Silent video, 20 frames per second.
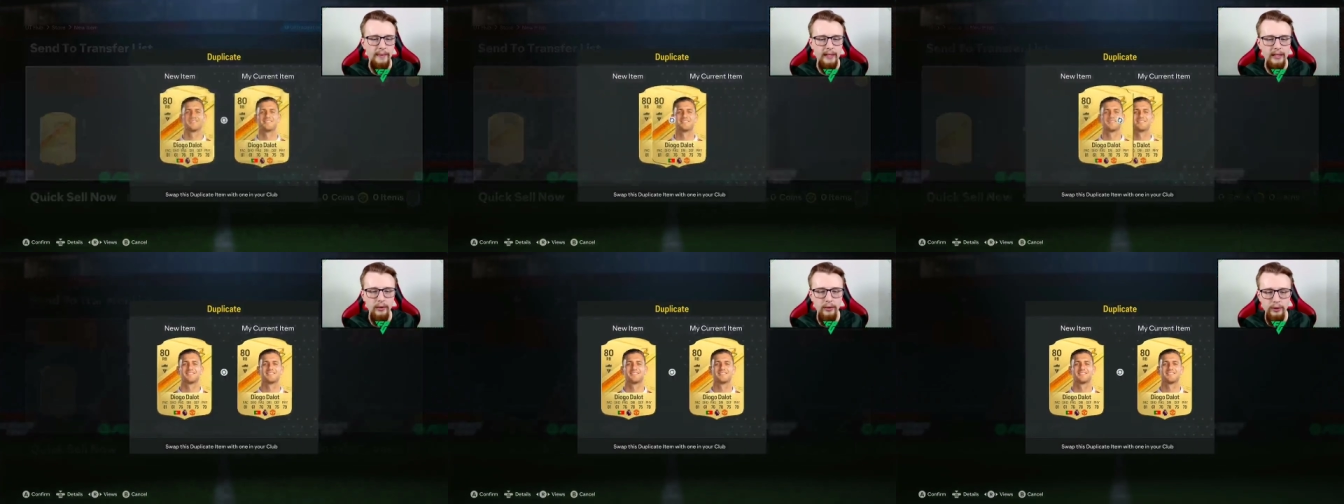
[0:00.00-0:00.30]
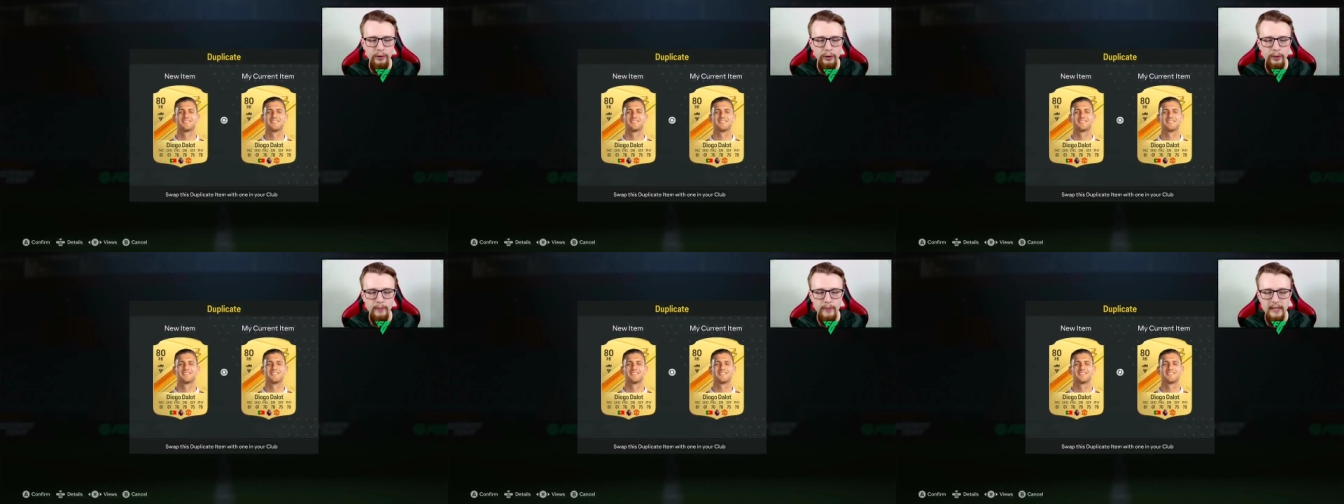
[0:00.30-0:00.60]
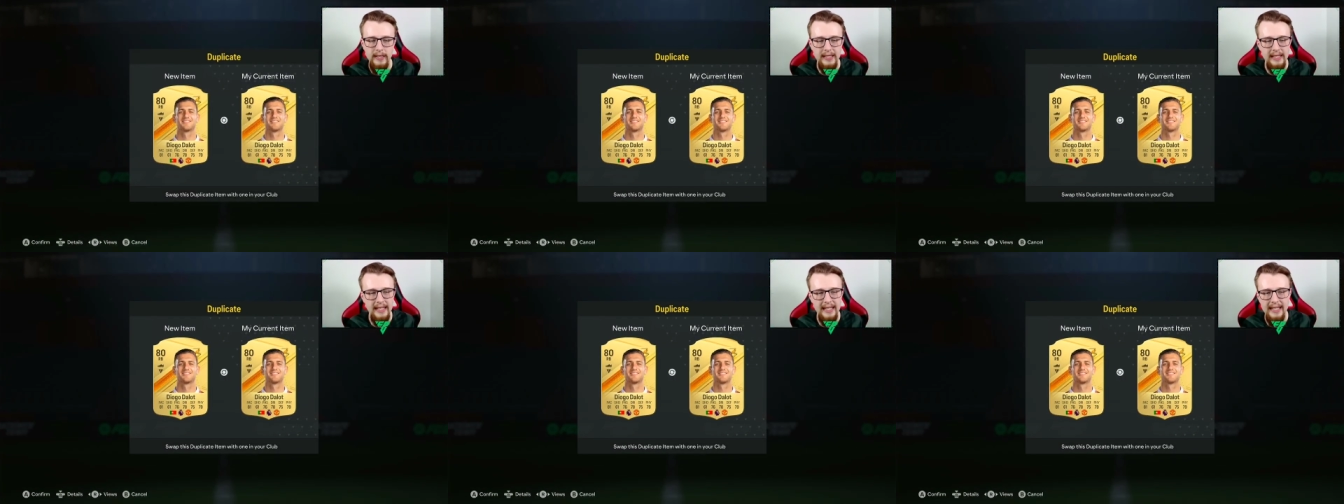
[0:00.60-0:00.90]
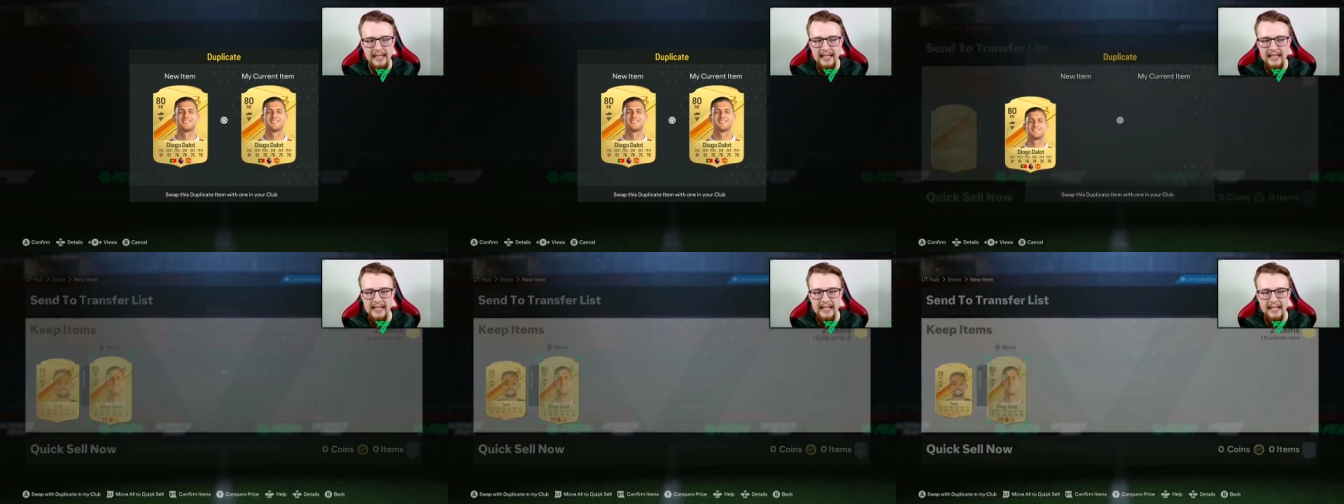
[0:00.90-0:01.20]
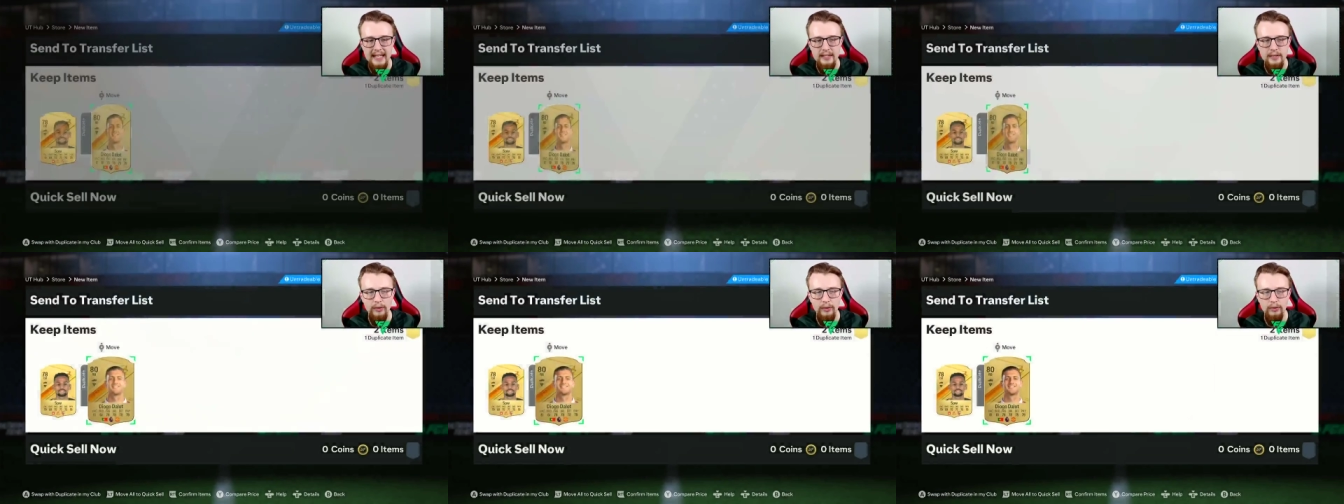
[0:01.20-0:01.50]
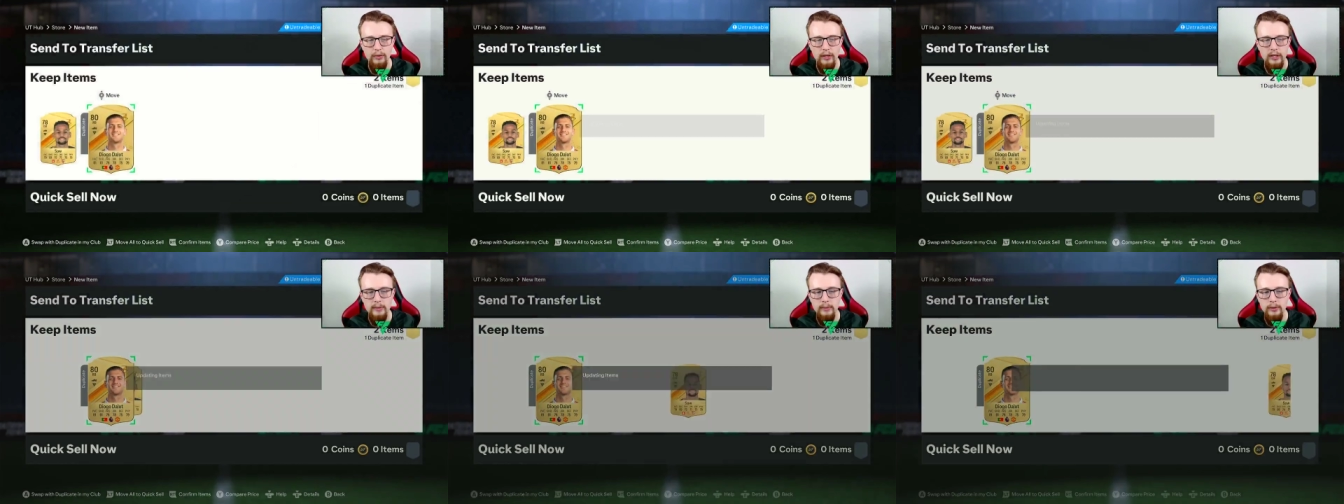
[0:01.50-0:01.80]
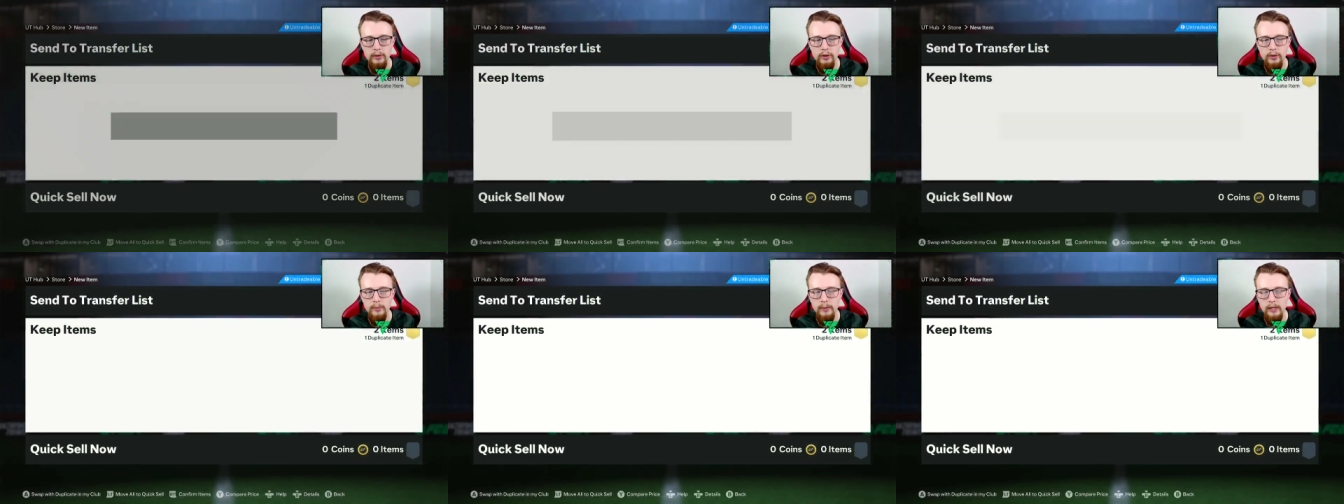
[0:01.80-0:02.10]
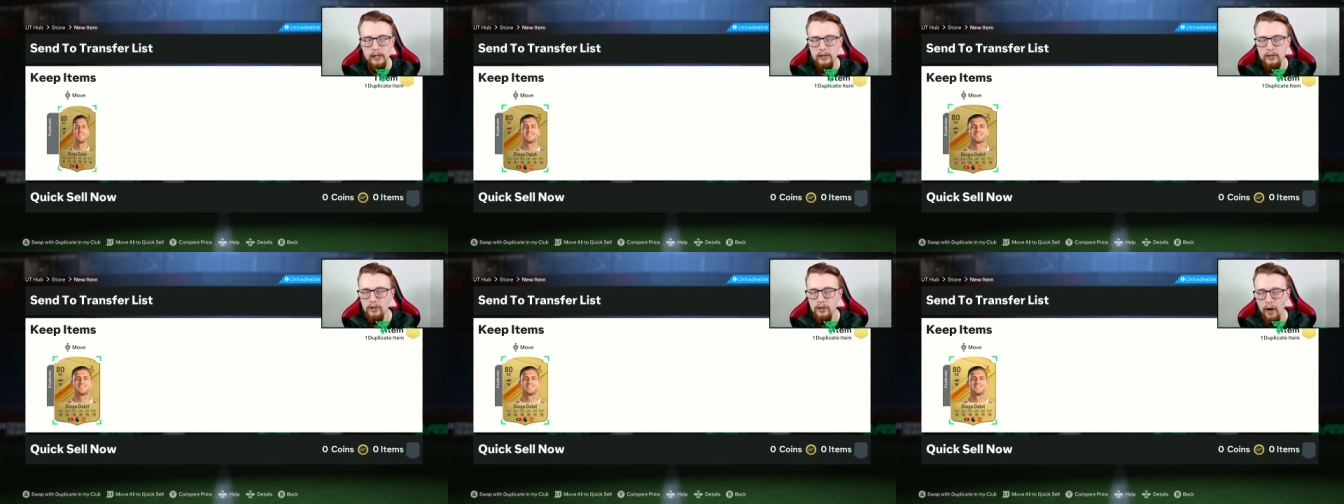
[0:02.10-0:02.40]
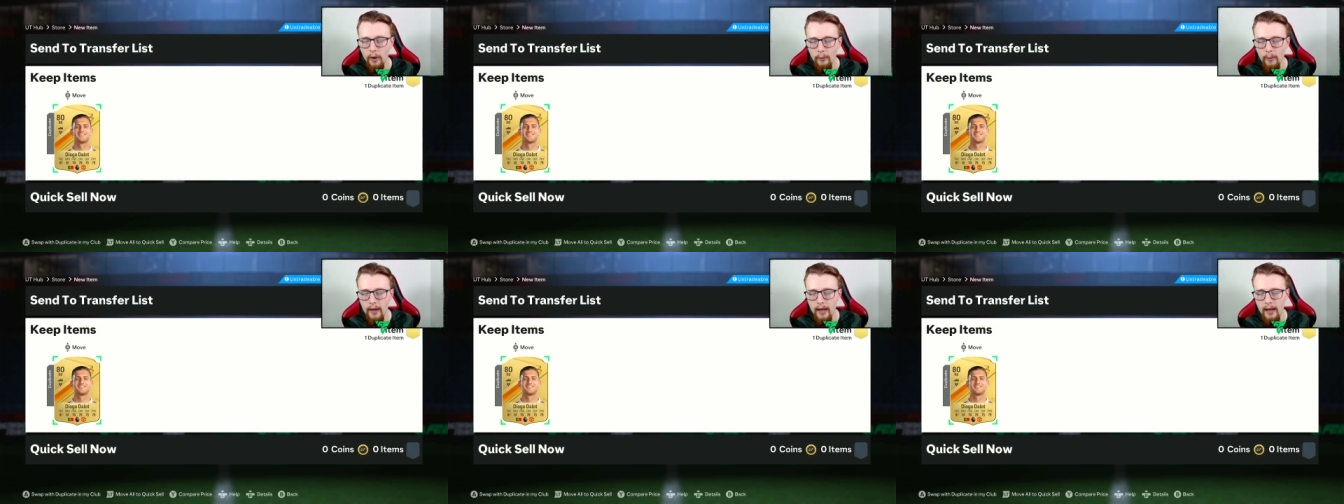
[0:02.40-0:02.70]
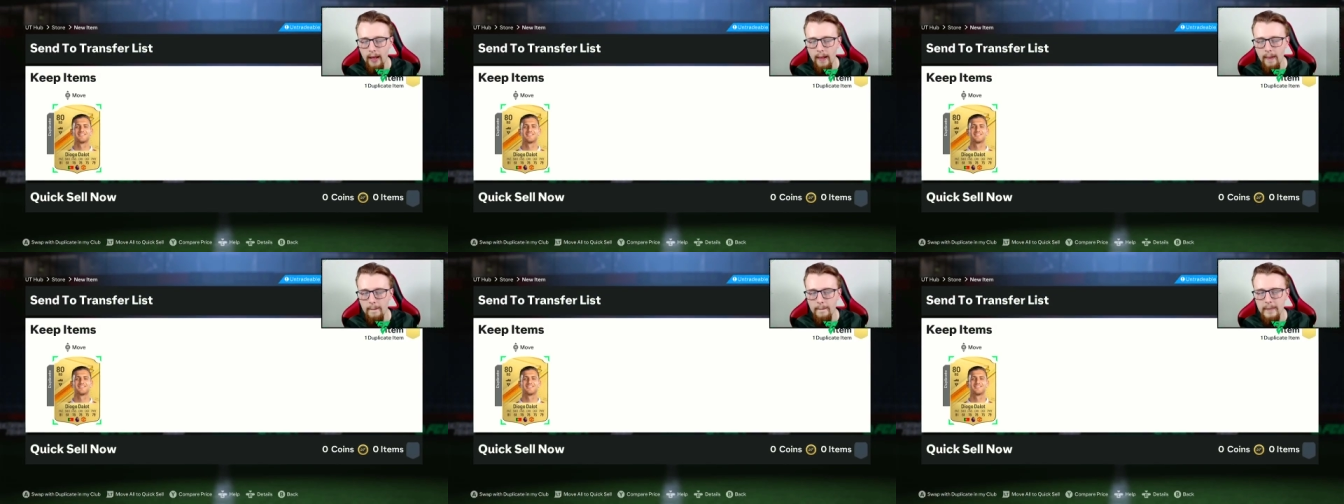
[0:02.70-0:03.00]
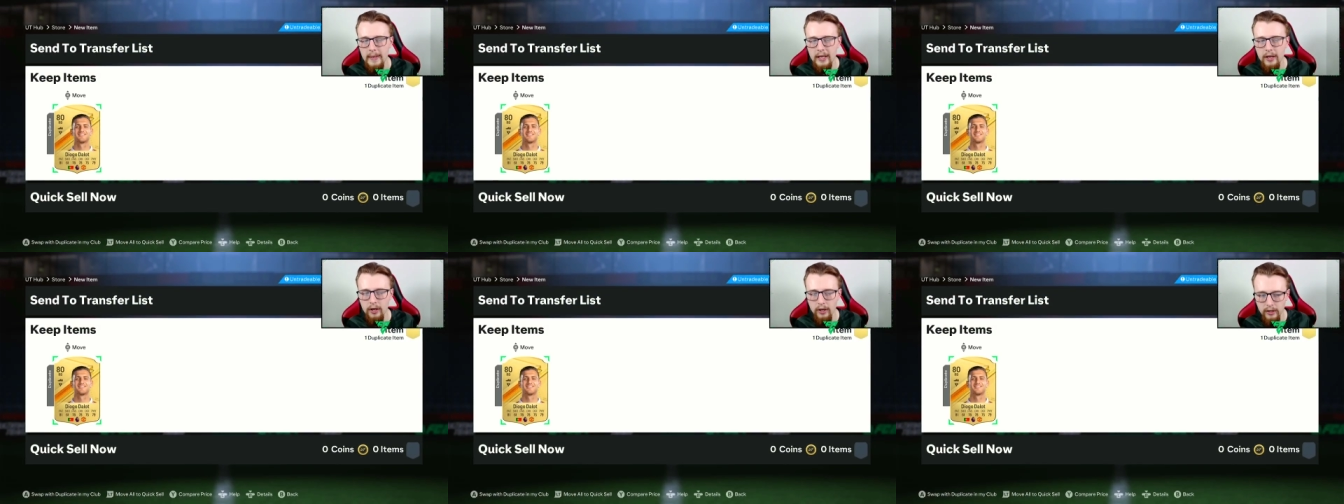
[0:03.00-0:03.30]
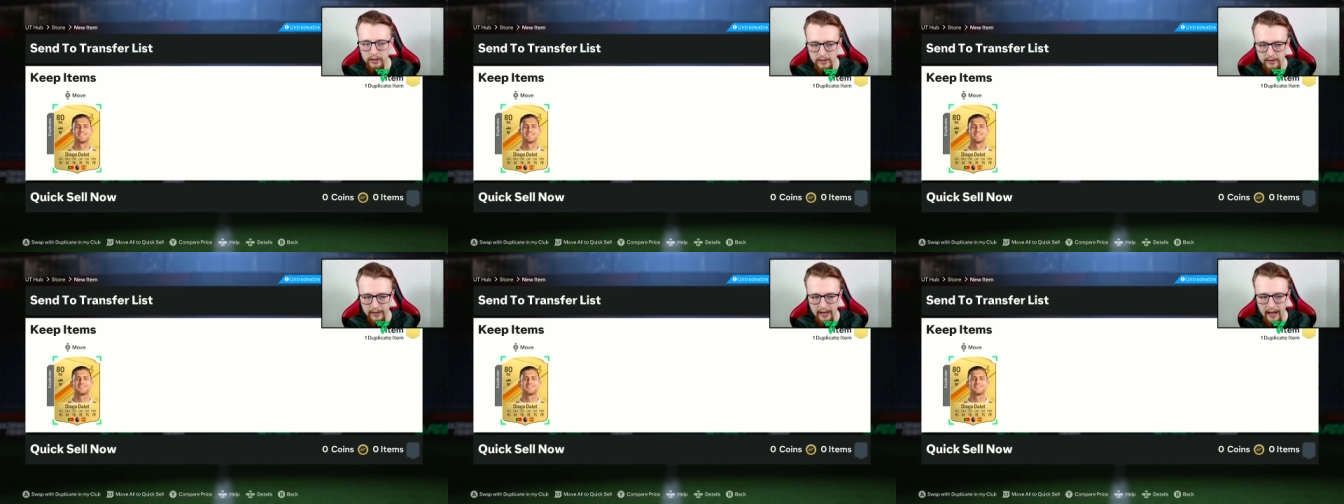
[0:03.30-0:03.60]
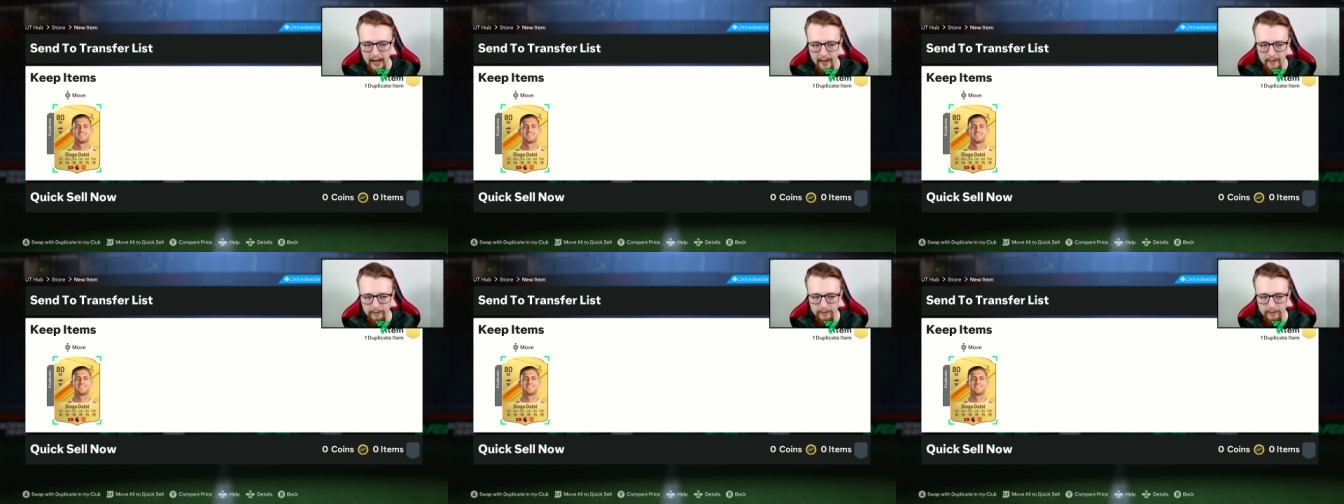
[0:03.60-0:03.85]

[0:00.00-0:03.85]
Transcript: also means that he is an untradeable duplicate. So because of that,